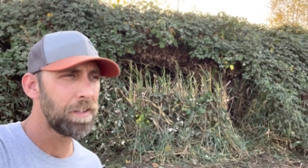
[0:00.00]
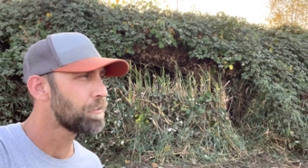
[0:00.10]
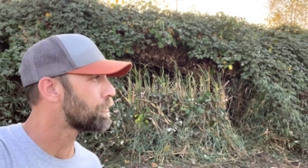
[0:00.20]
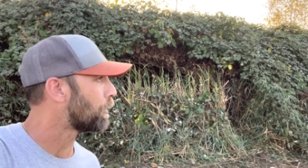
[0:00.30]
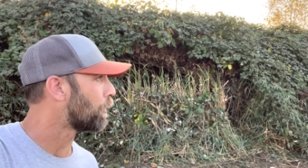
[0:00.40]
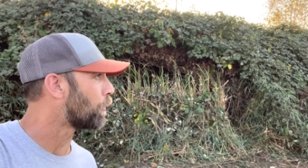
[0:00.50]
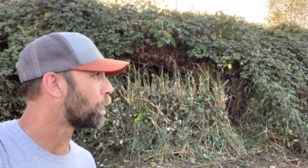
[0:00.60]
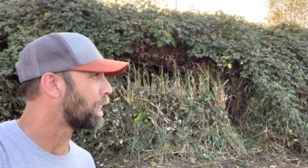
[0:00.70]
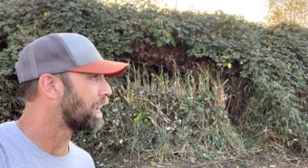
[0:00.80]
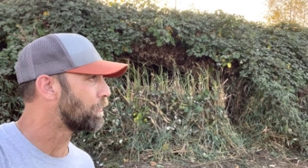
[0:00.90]

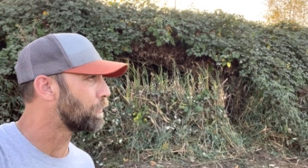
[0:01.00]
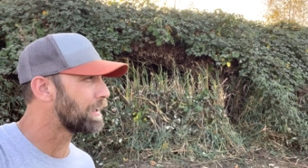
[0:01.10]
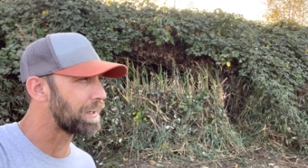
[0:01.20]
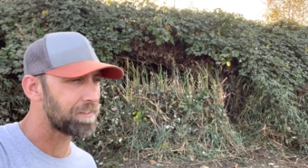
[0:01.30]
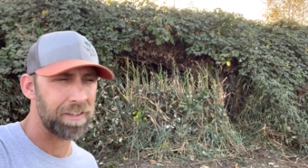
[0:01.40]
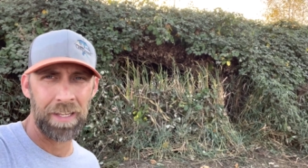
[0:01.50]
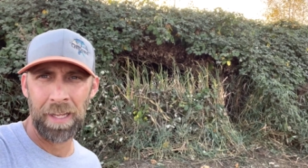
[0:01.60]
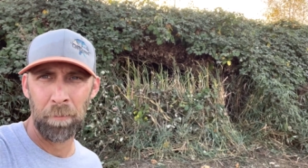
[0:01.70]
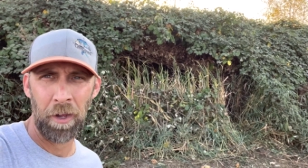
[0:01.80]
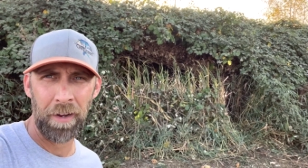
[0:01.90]
So realistically,
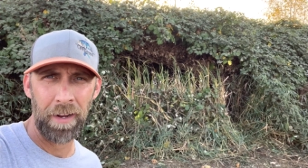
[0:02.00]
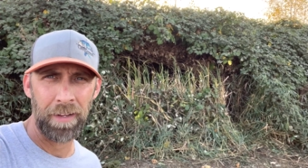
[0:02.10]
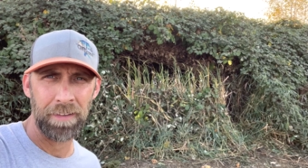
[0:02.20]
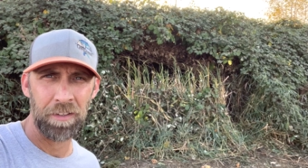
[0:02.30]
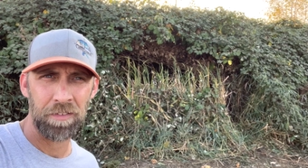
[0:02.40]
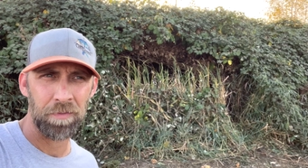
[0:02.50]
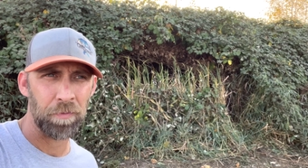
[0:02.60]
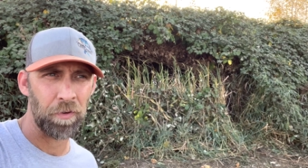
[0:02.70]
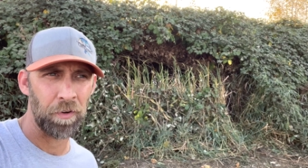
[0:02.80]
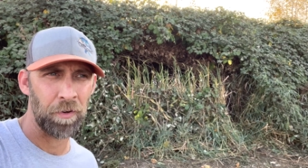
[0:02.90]
I'm not gonna hunt this
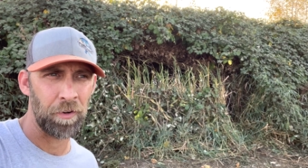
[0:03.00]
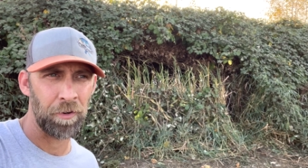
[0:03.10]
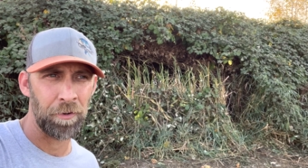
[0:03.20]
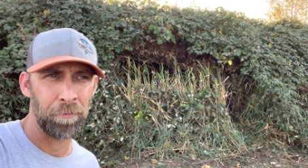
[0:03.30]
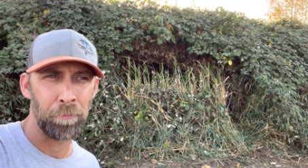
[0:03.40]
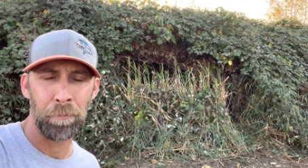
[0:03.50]
for